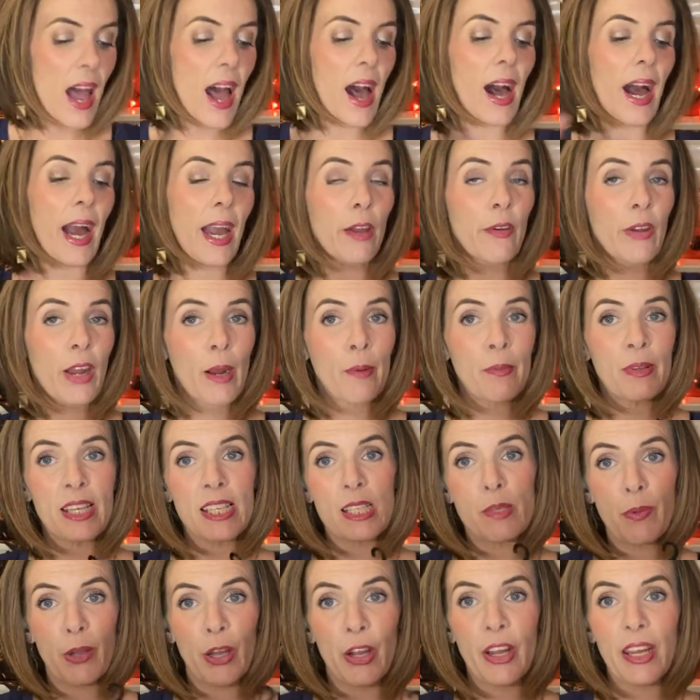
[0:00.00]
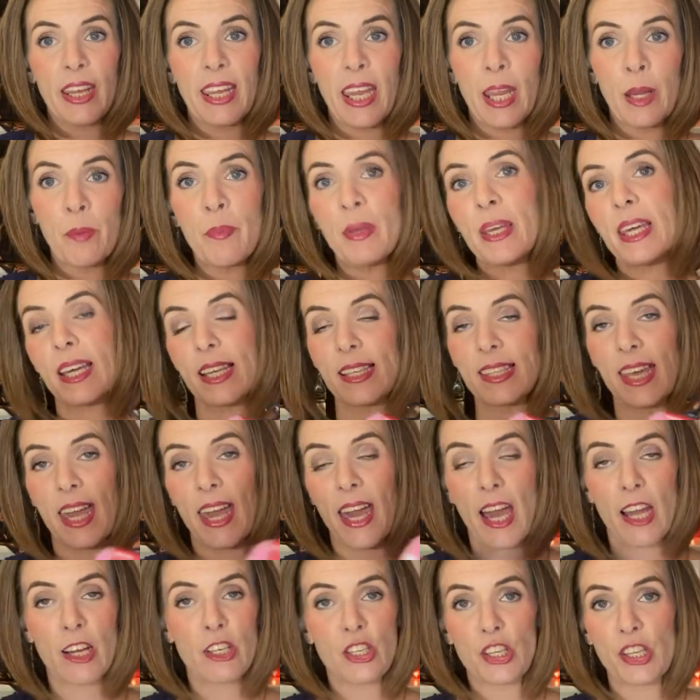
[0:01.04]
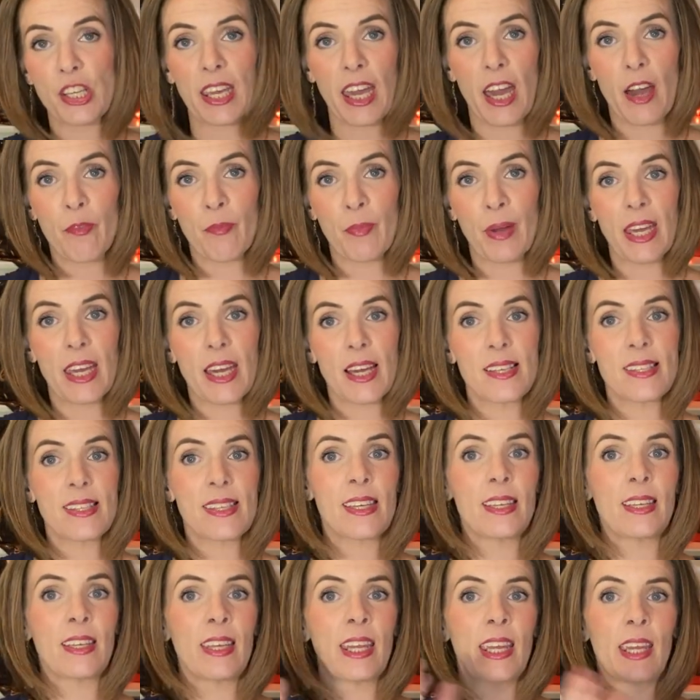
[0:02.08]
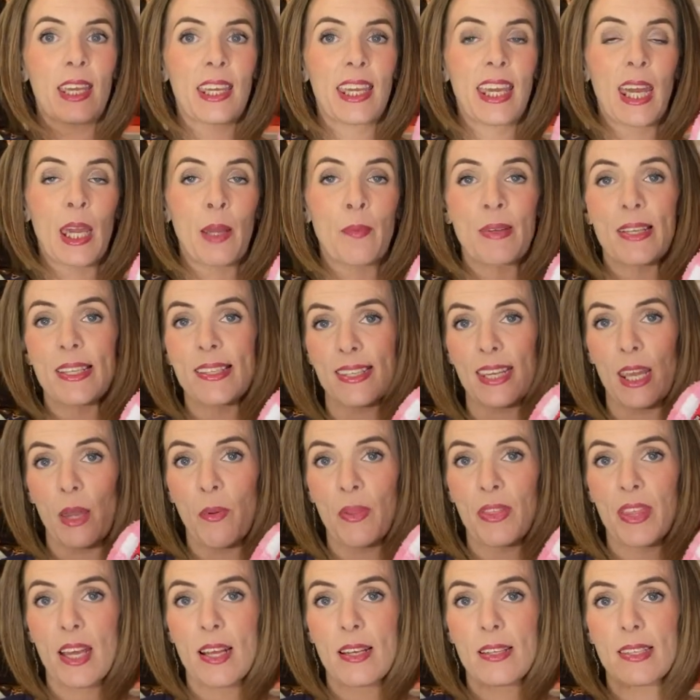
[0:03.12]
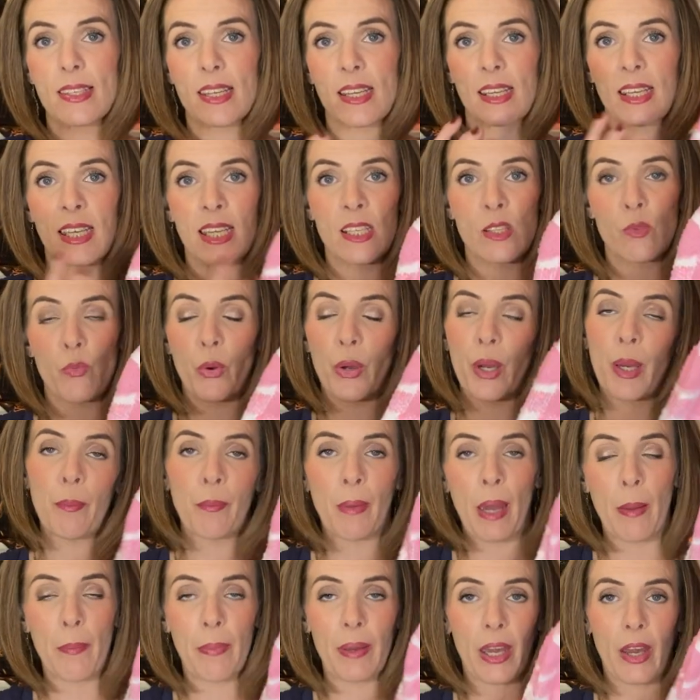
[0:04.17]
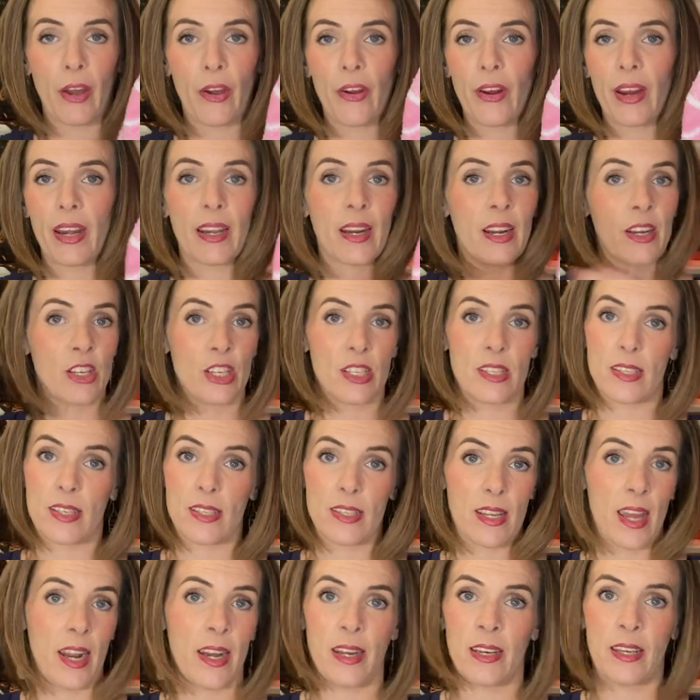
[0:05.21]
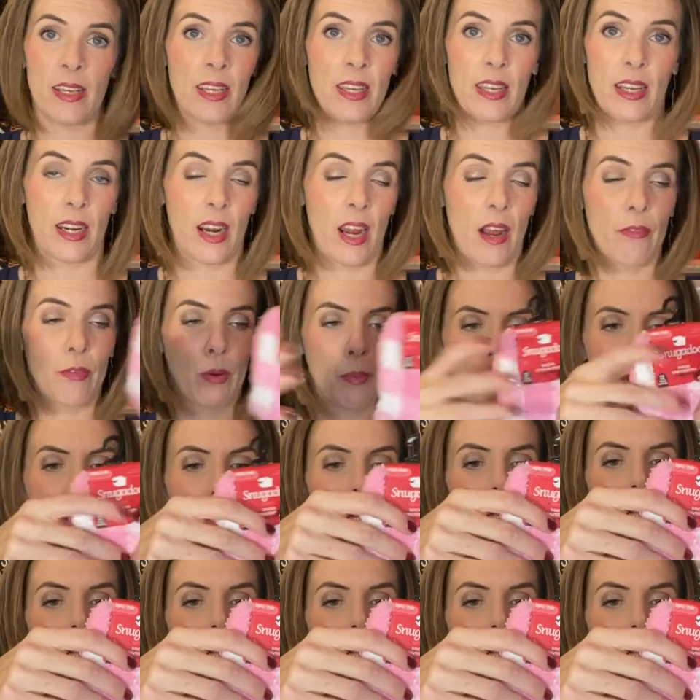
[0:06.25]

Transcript: I grabbed this pair again because I actually have my cousin came to stay with us, and he's wearing my pair, and I just decided he could have them.